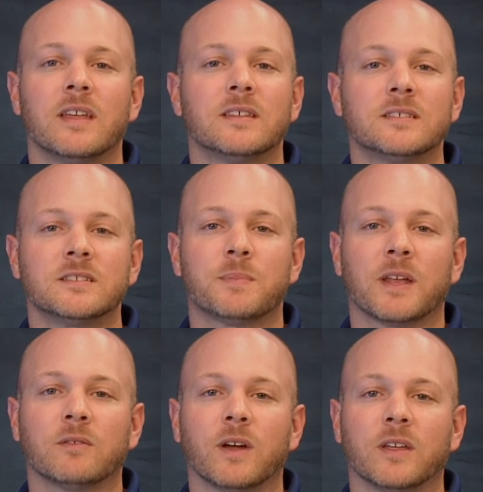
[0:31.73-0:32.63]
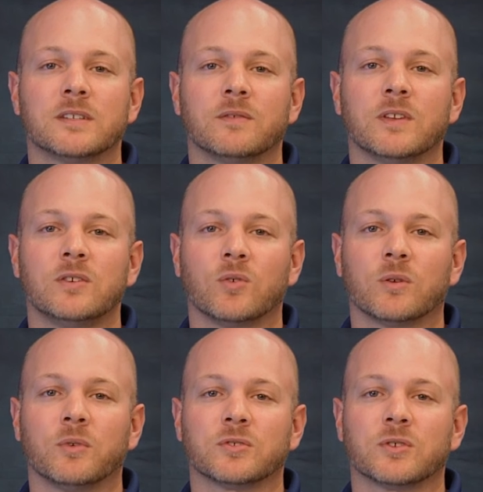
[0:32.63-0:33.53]
This has been a relatively
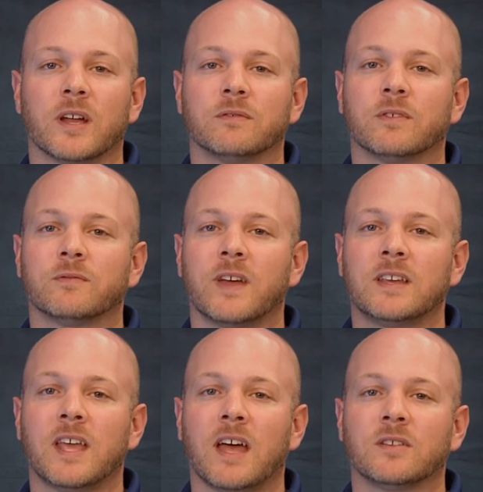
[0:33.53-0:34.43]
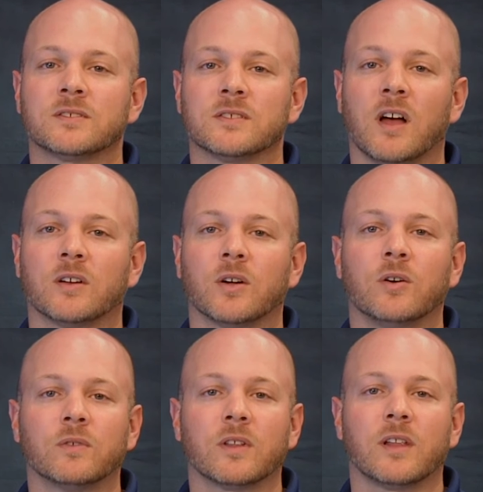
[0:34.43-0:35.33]
normal trend for fed cattle slaughter
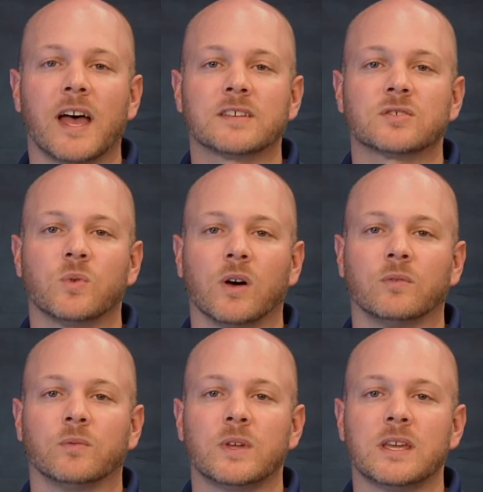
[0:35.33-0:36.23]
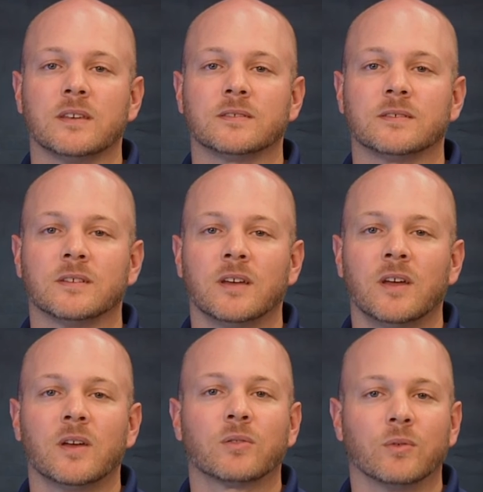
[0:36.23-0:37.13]
over the last twelve weeks.
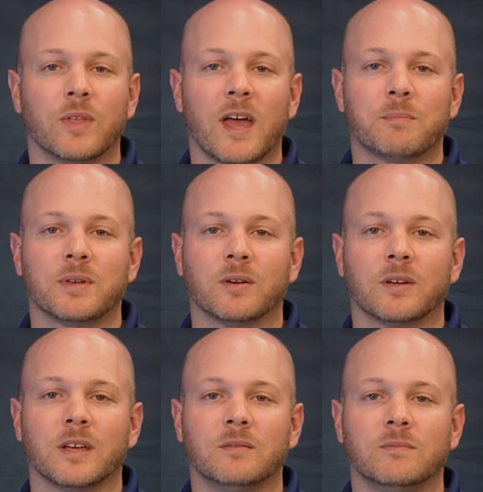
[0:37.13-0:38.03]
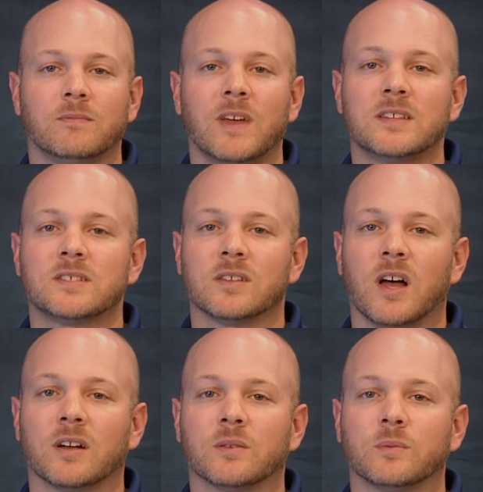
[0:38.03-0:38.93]
Through that period, fed
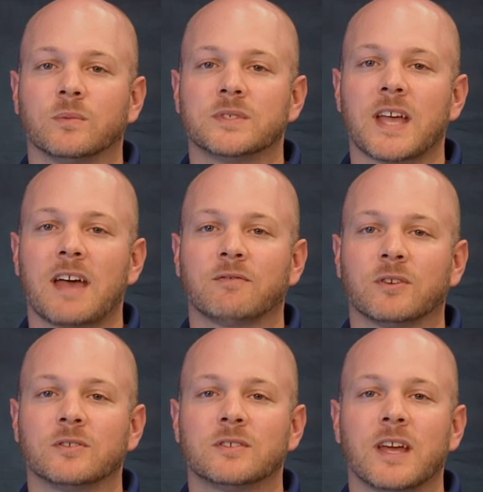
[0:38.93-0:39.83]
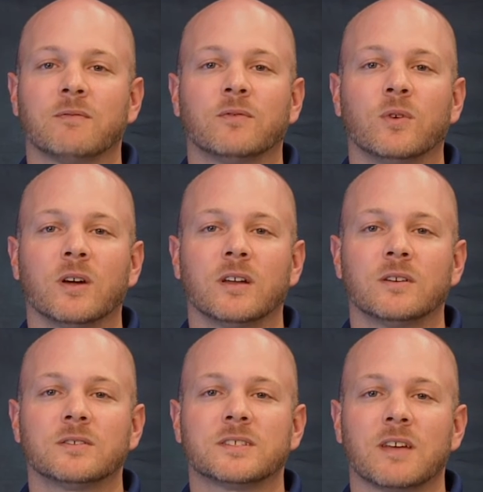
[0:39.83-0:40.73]
slaughter was averaged at four
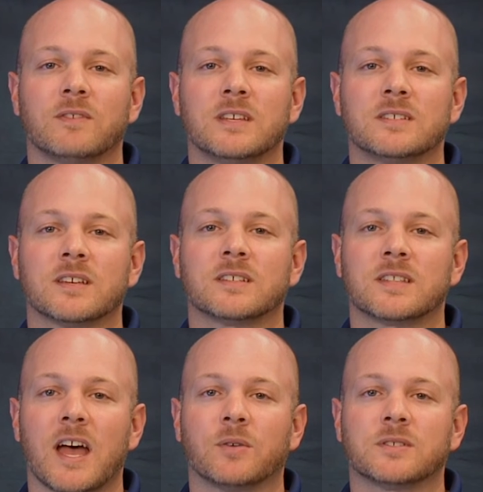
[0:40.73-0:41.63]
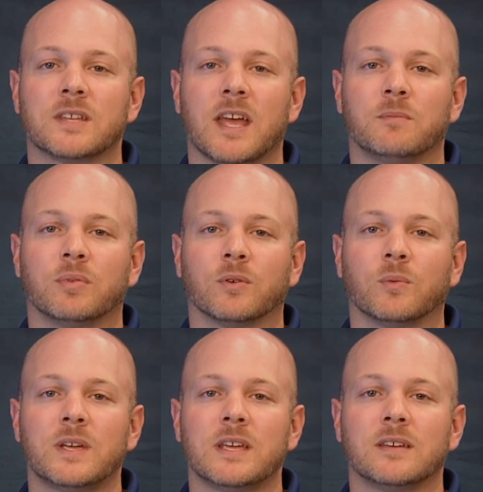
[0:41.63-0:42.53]
hundred seventy-six thousand head per
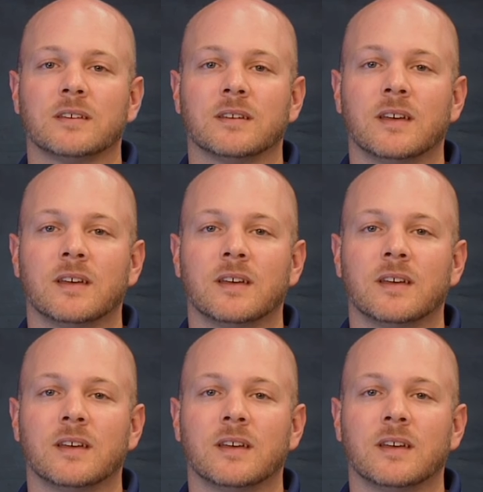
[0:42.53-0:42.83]
week.